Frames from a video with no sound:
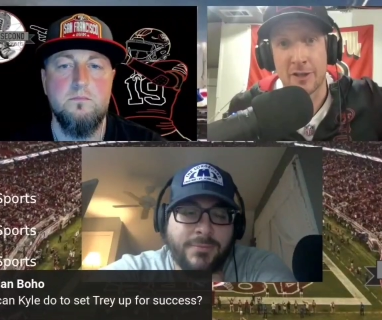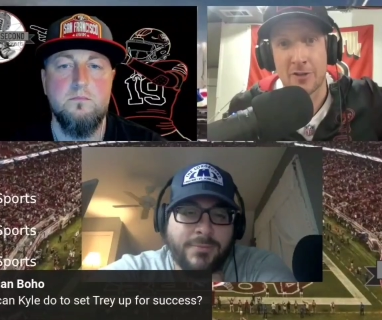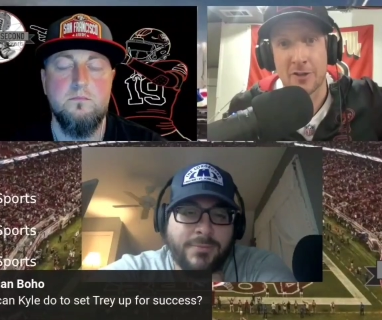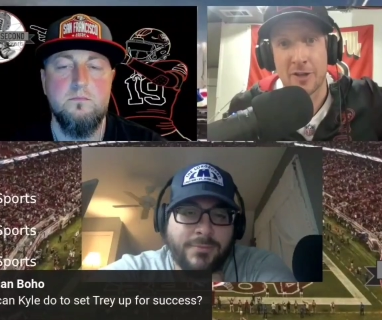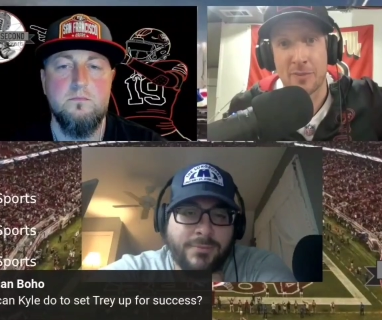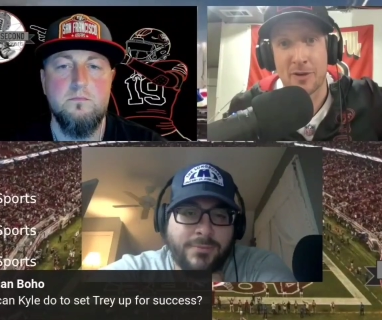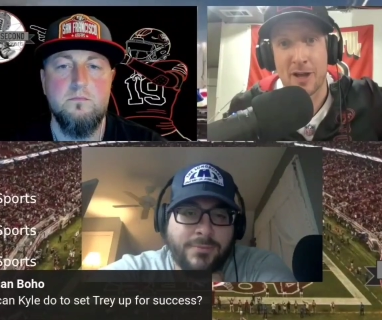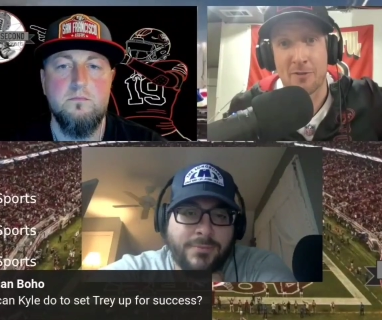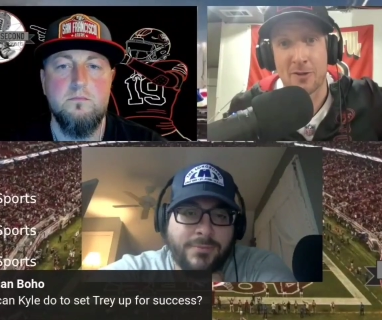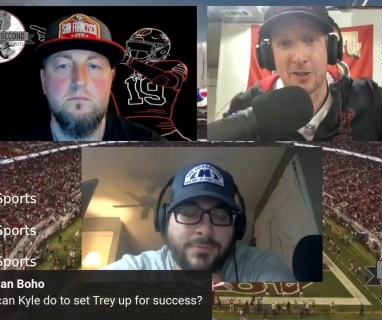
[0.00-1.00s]
Speaker 1: video that they put
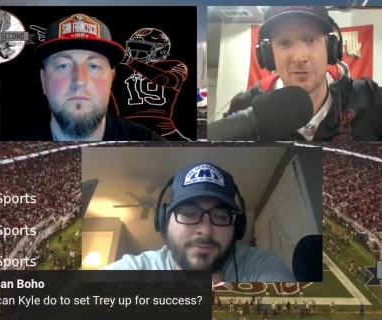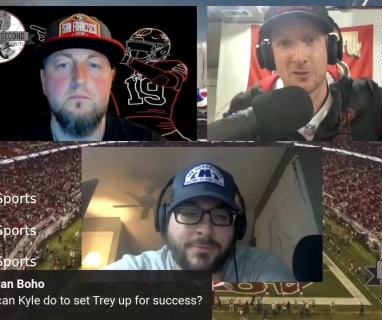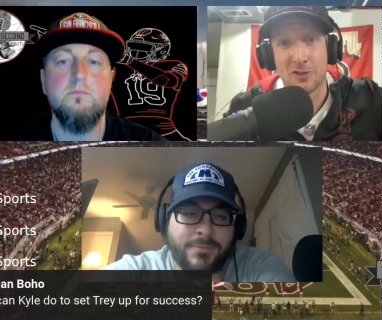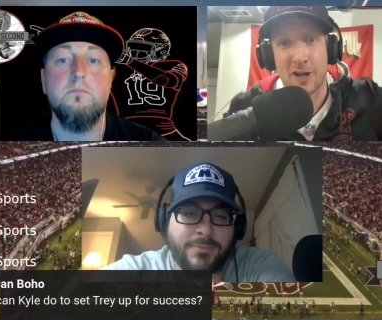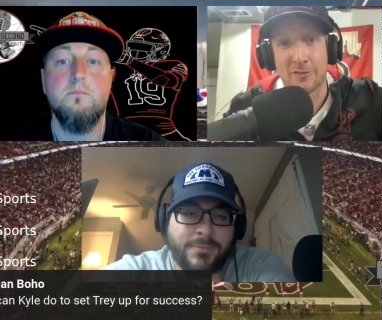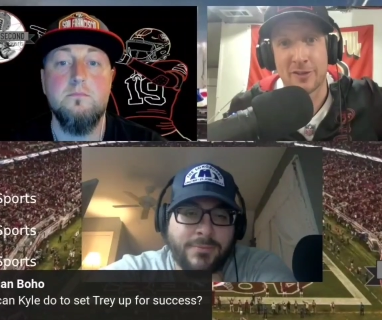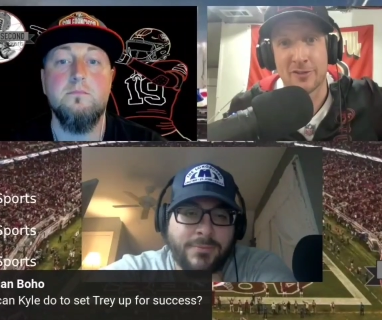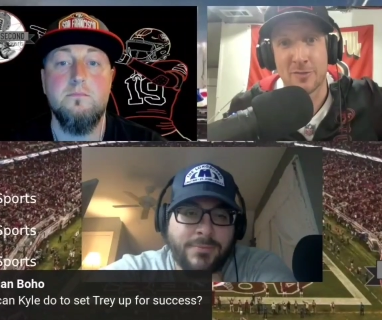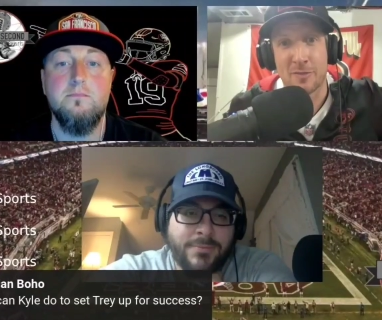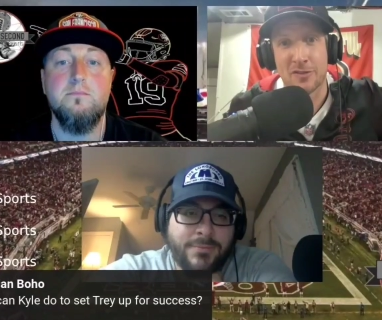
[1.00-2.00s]
out when he was
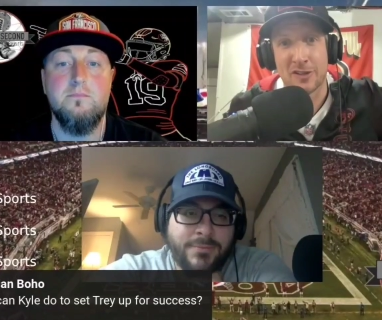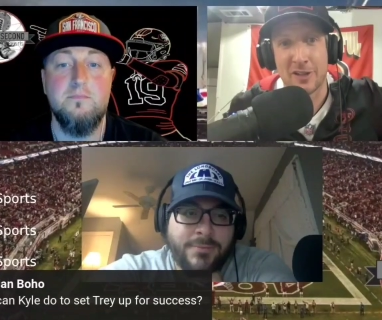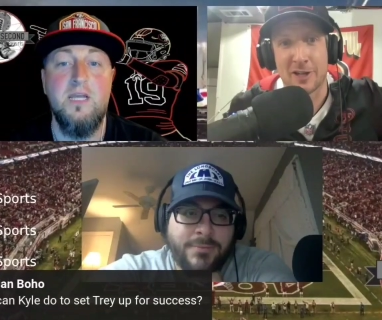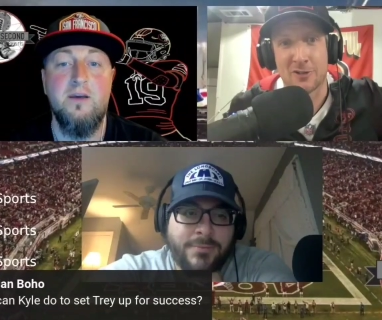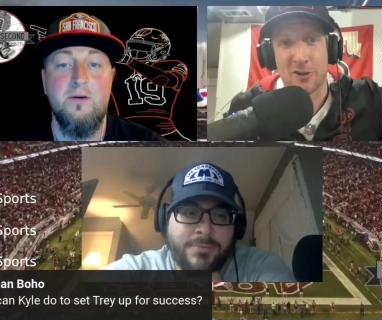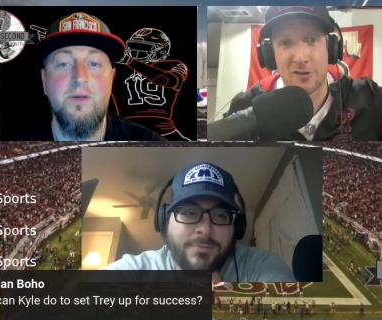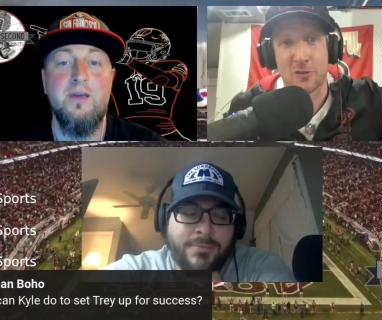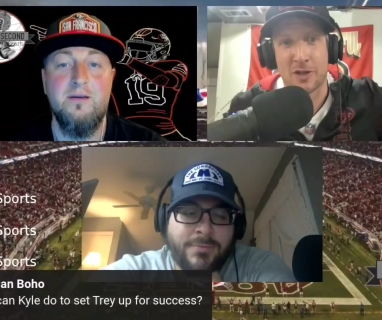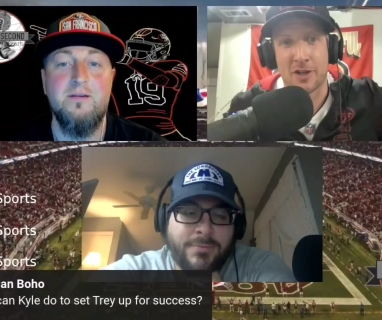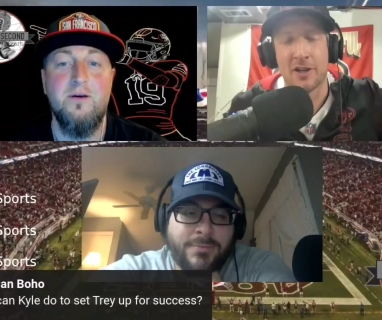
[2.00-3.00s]
drafted? Do you remember seeing that oh, across yeah.
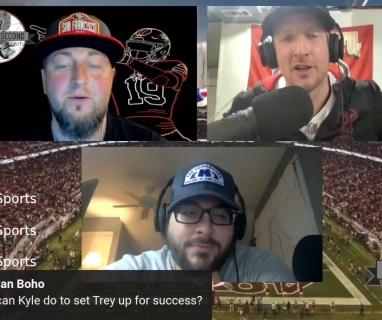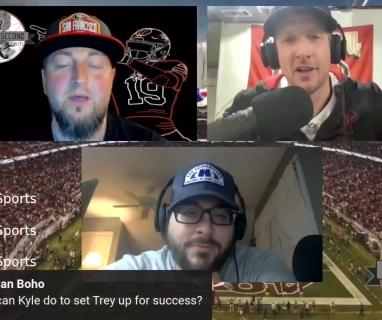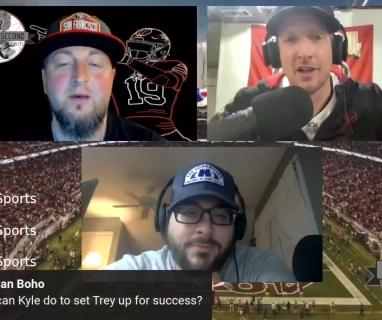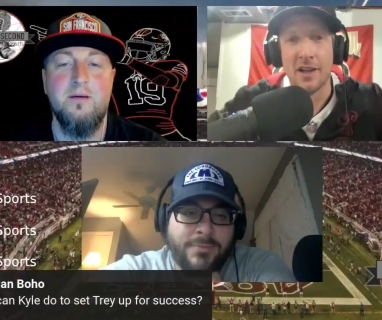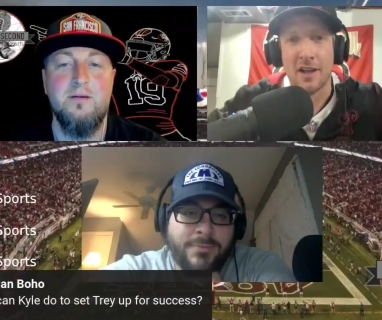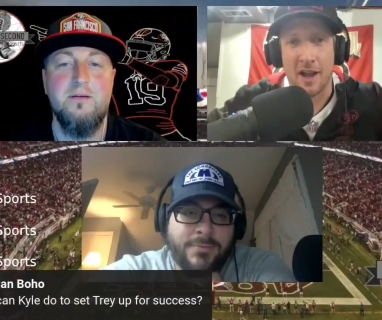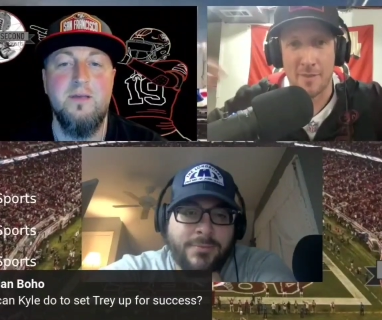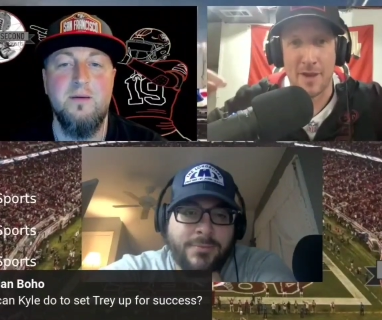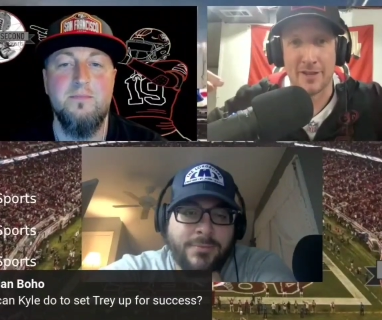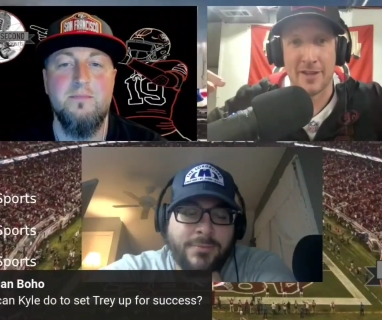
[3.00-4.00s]
Twitter? Yeah, yep. I